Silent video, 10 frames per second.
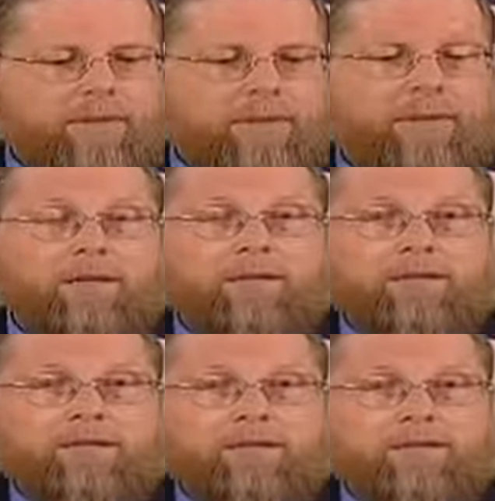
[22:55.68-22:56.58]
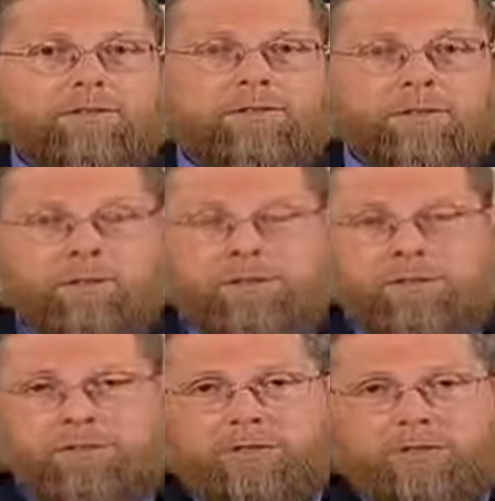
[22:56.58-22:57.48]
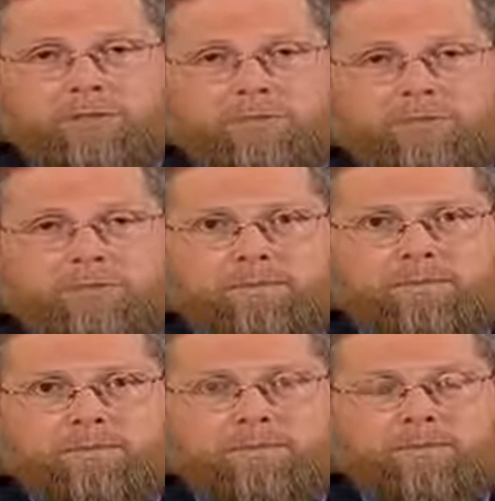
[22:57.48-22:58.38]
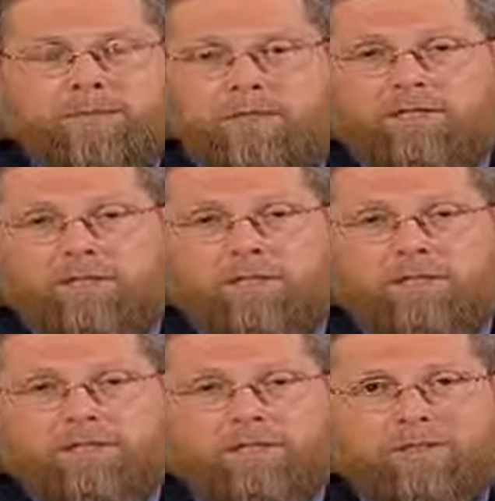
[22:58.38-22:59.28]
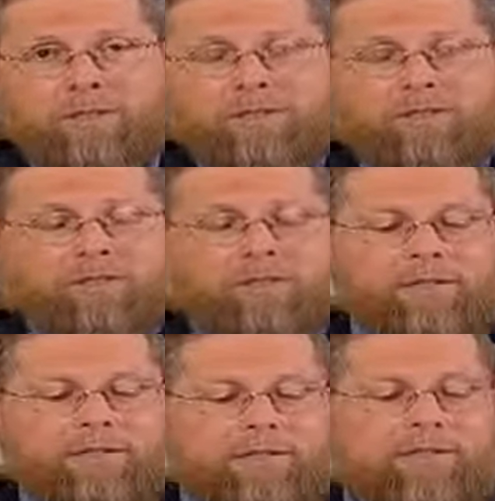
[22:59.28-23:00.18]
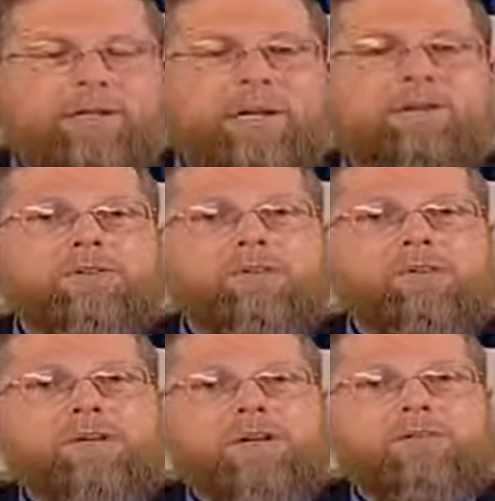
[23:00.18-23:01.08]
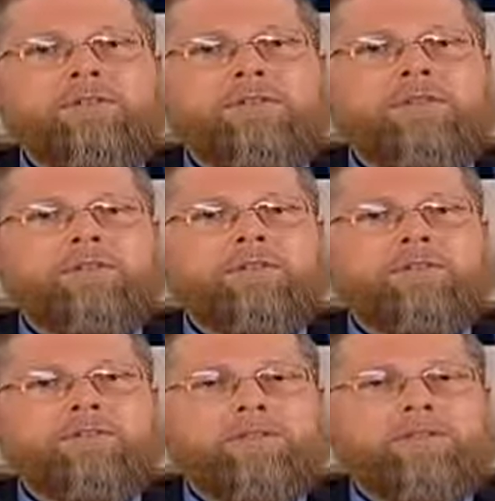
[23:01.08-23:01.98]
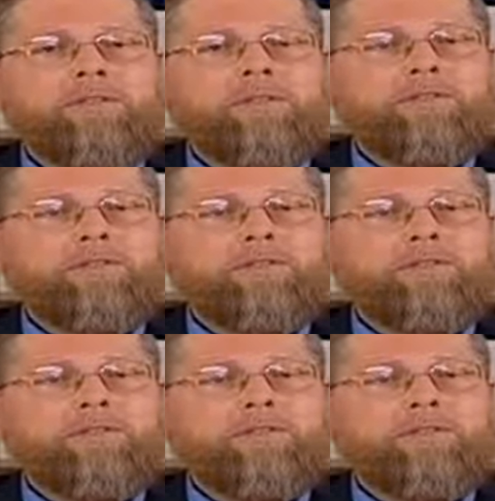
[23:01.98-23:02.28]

And should we do so, the next question then is how to travel down the